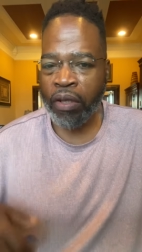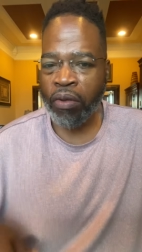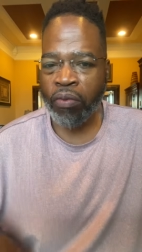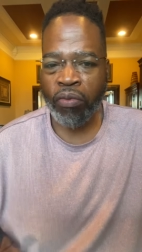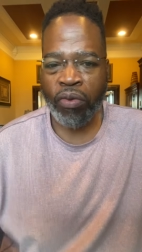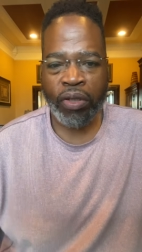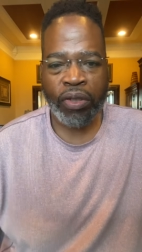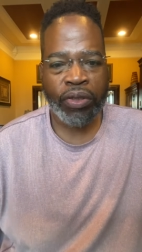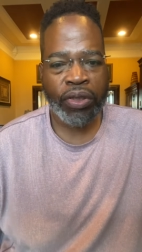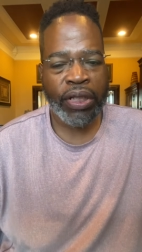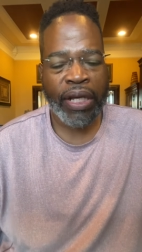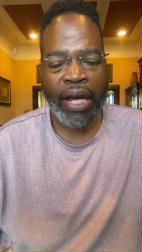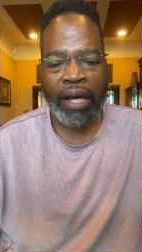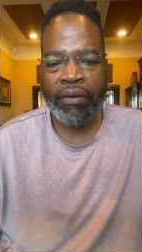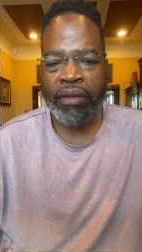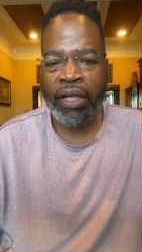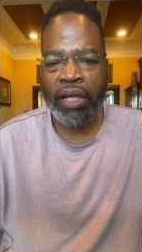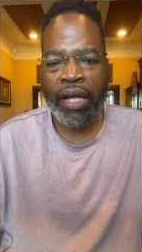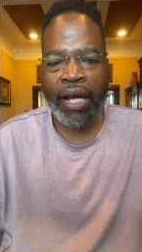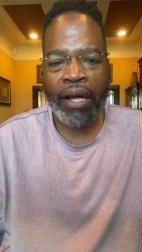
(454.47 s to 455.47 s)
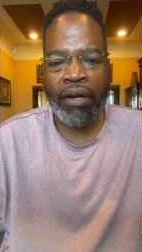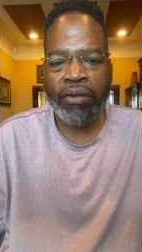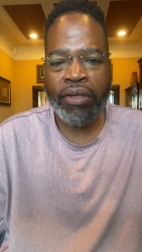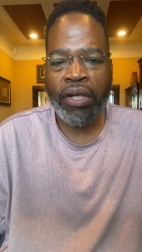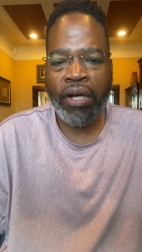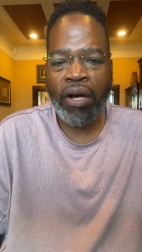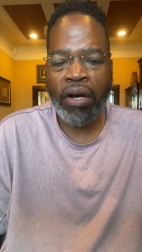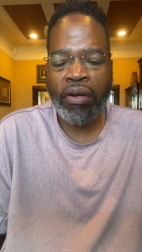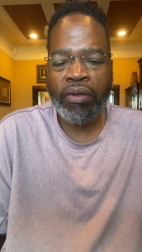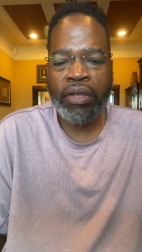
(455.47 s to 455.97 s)
We're shouting it out,
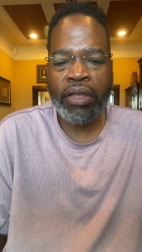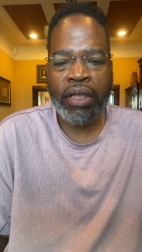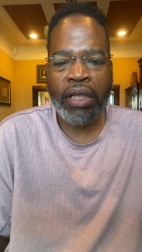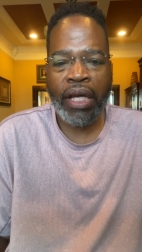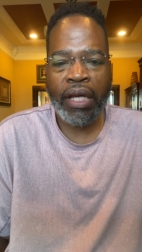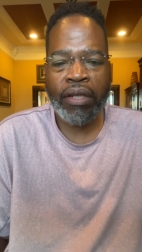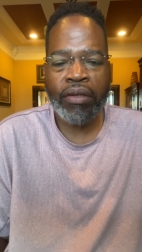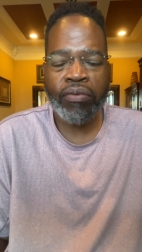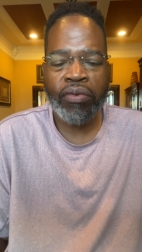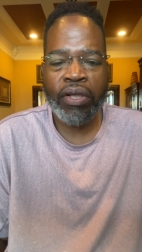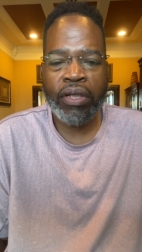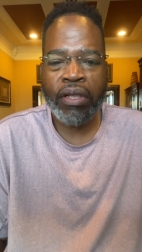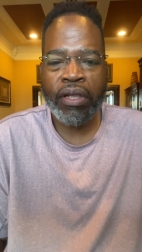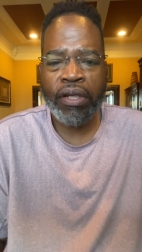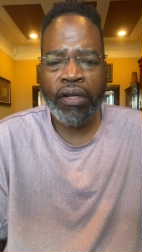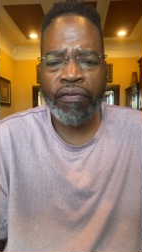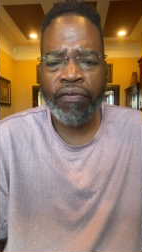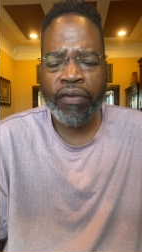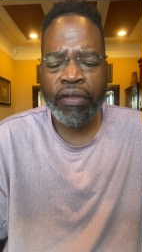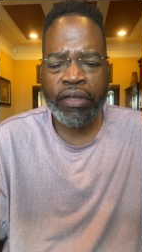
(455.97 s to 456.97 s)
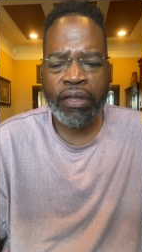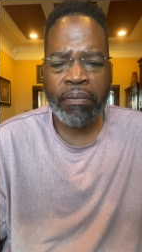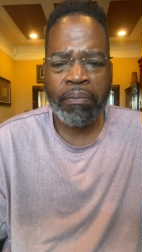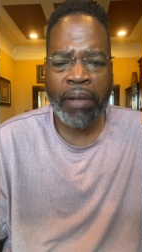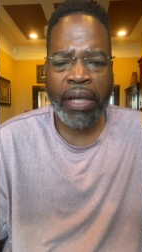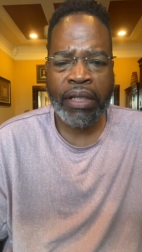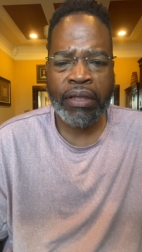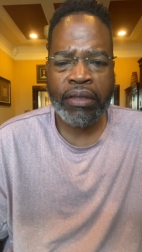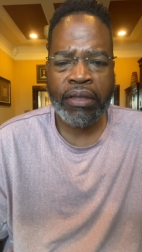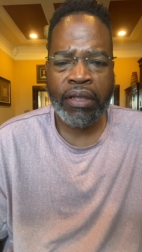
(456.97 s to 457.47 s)
y'all. Together, we're the difference. It
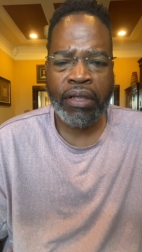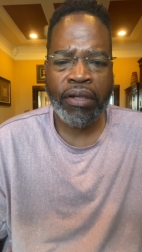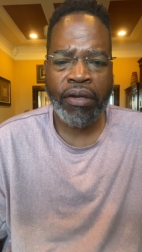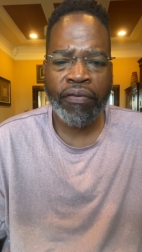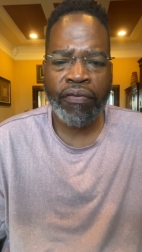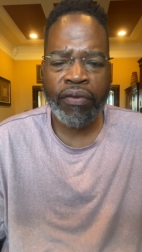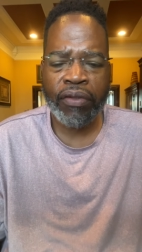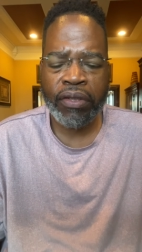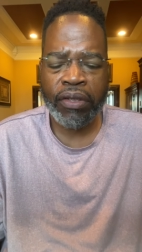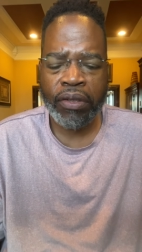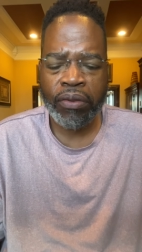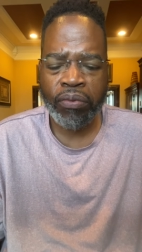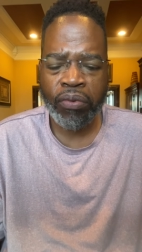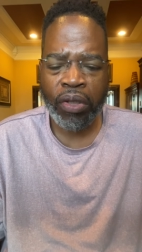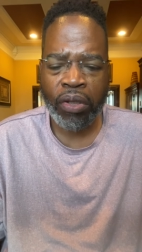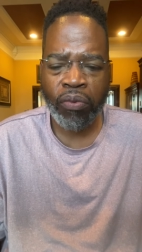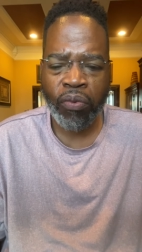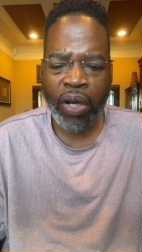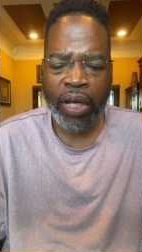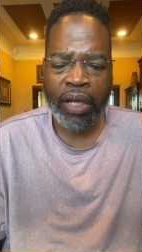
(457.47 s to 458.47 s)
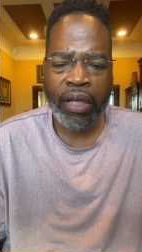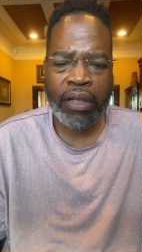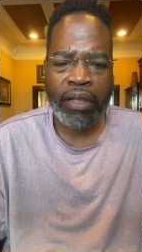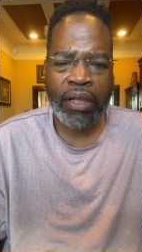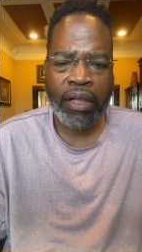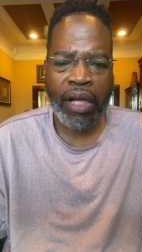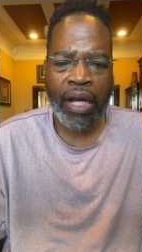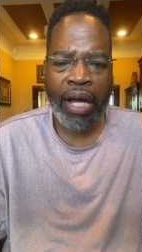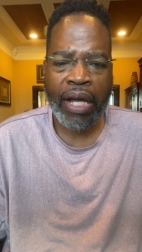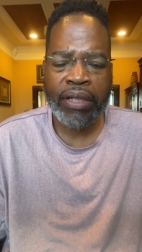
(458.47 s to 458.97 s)
makes a difference as we awaken to
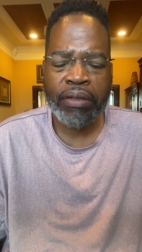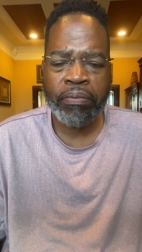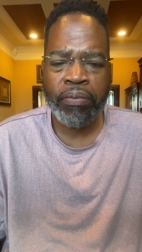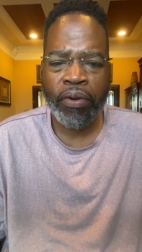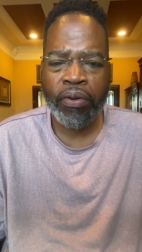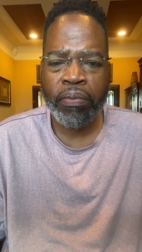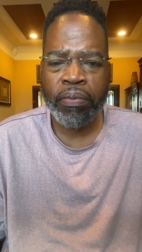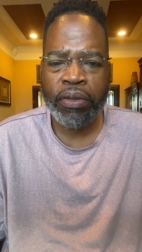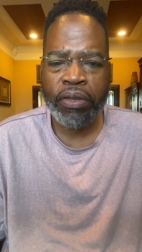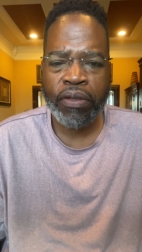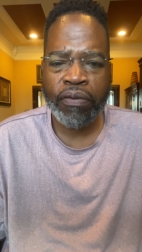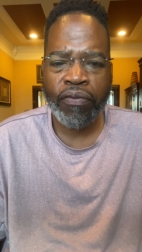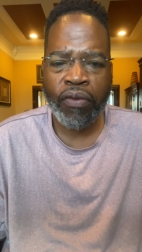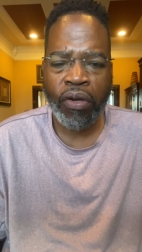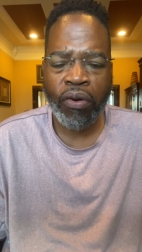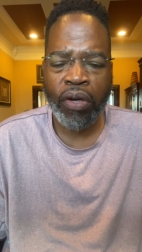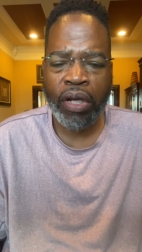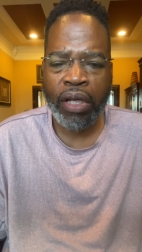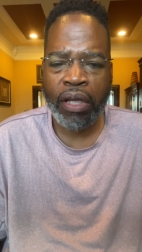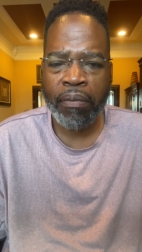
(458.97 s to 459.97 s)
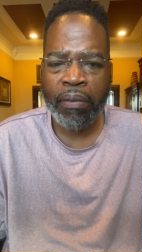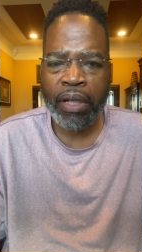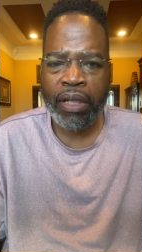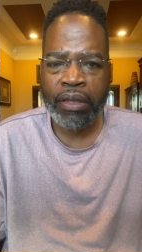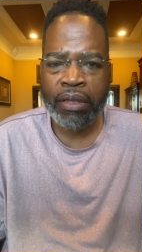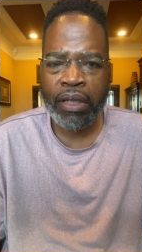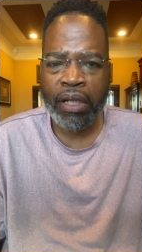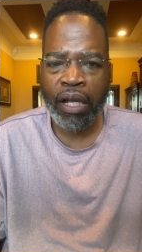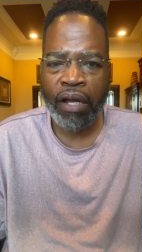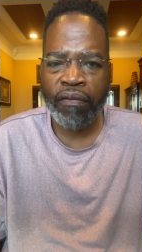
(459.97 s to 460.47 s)
God's purpose of knowing Him and
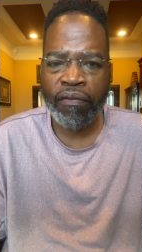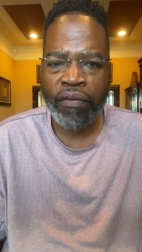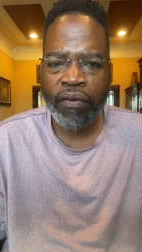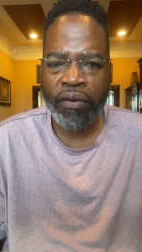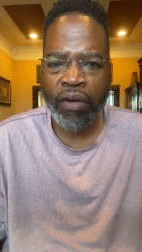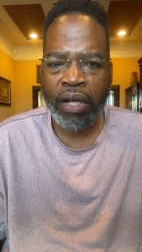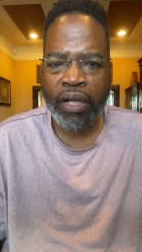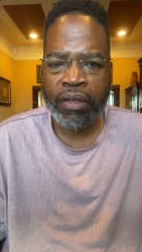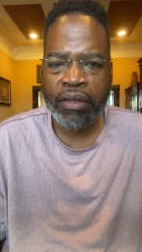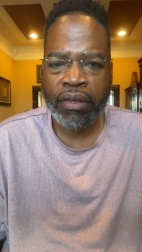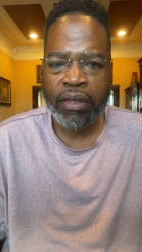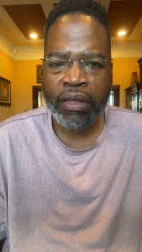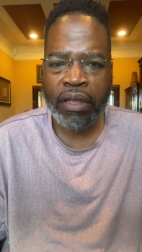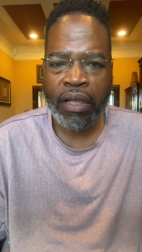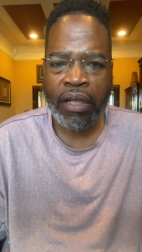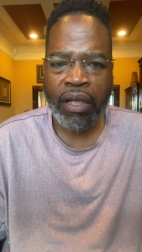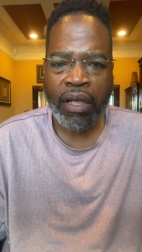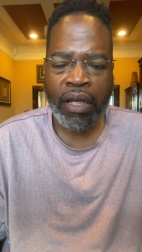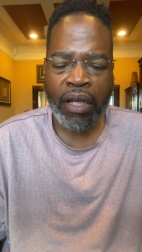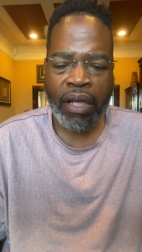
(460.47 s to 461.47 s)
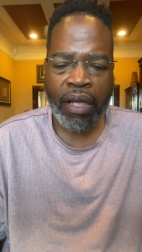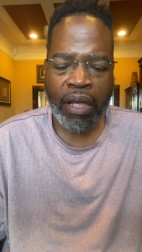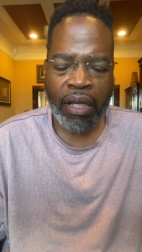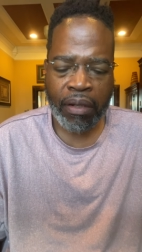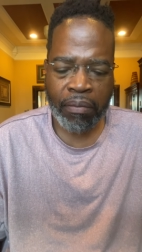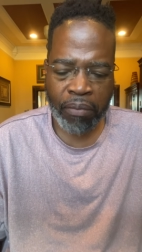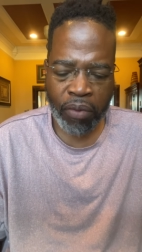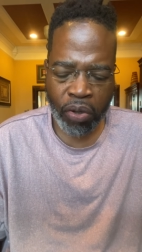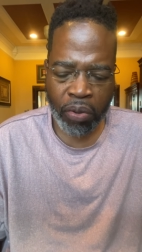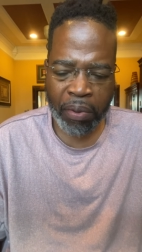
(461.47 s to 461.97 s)
His love for us
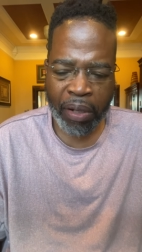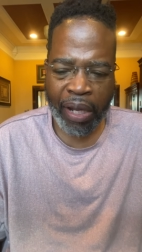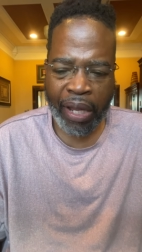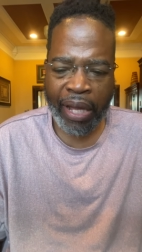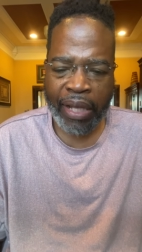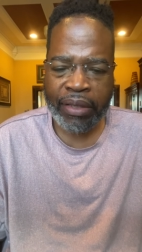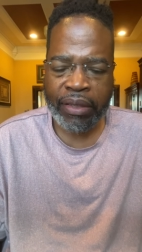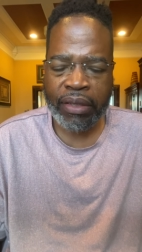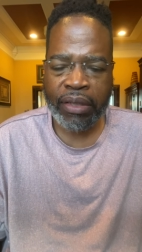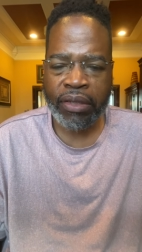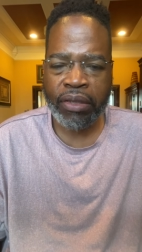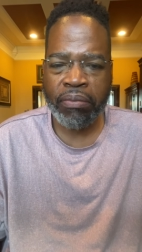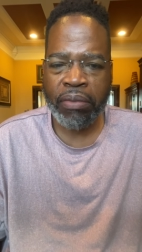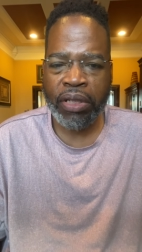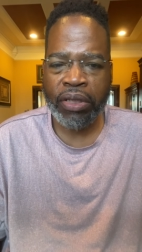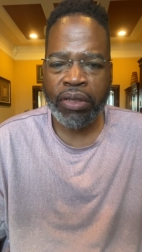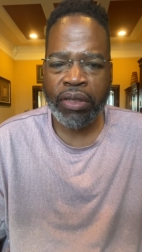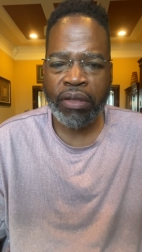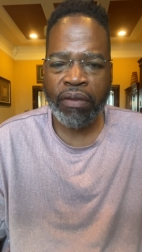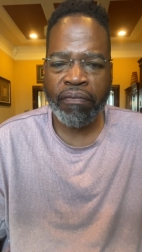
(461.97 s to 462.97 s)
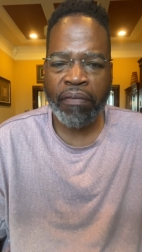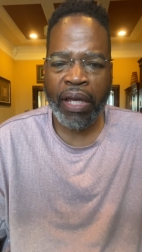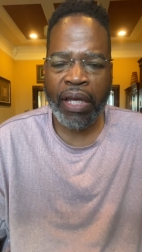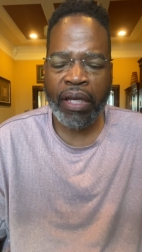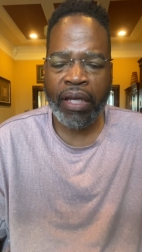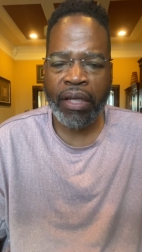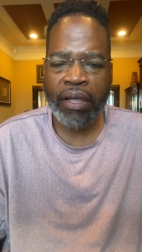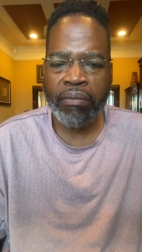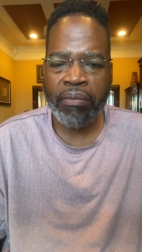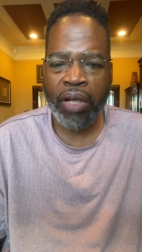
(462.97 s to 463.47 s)
mobilized his mission of
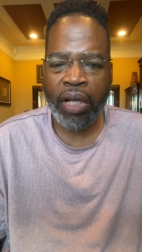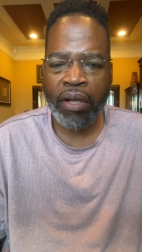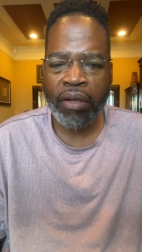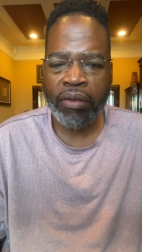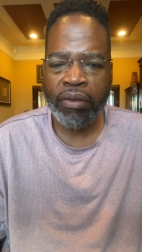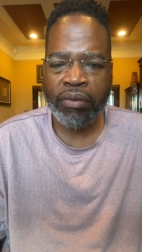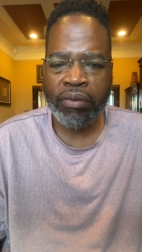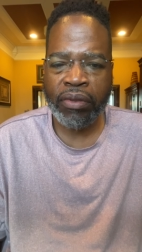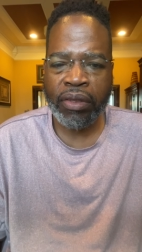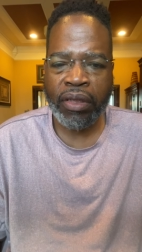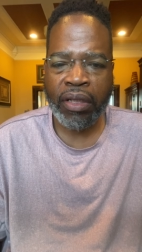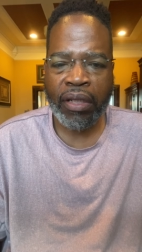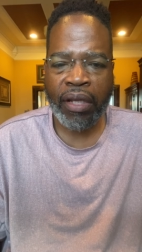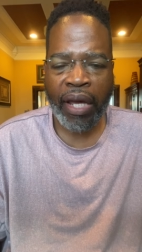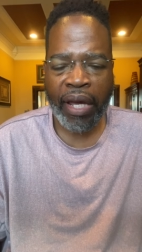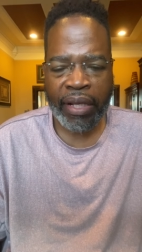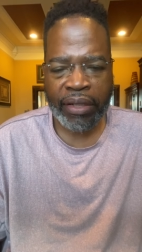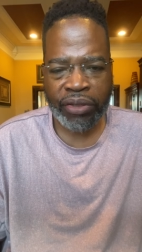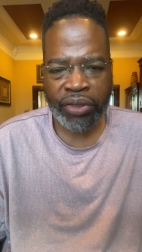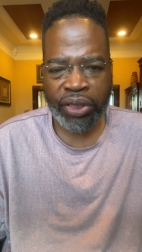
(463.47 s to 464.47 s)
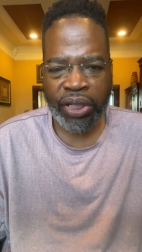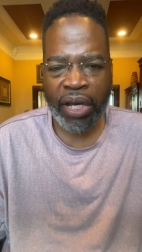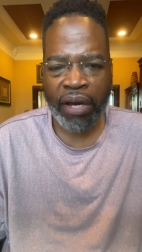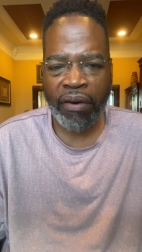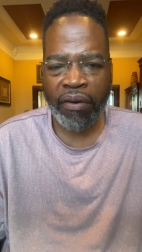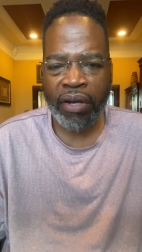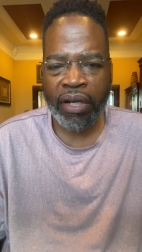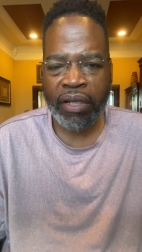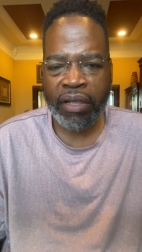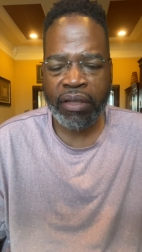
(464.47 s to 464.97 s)
making him known and
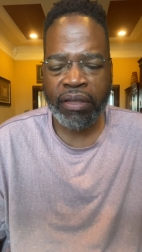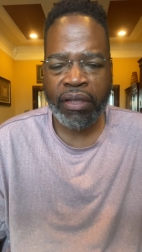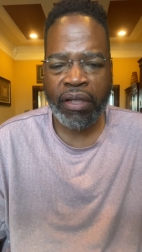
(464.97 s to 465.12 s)
sharing his